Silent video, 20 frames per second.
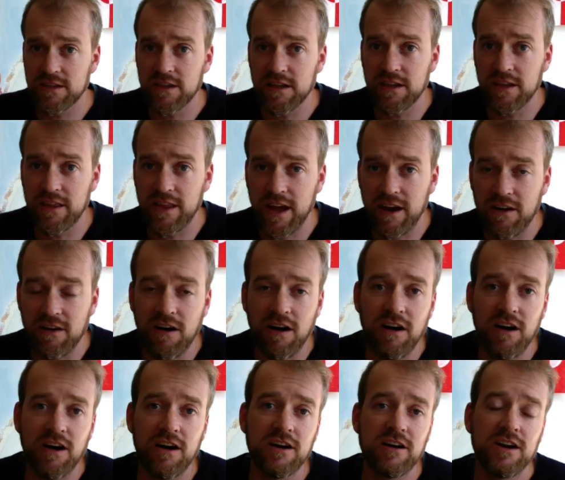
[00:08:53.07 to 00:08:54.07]
There
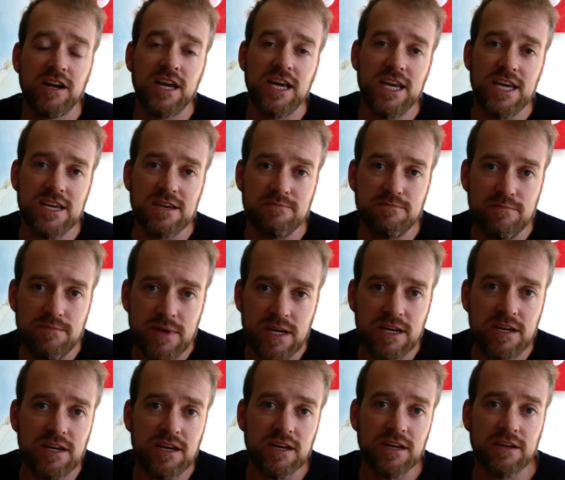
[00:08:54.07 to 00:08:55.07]
are
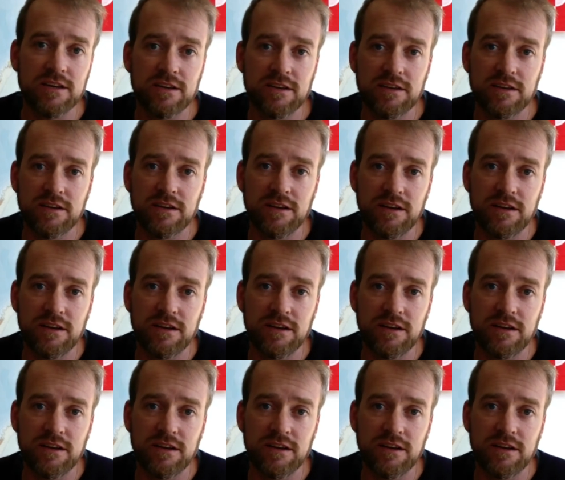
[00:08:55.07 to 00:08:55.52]
immediate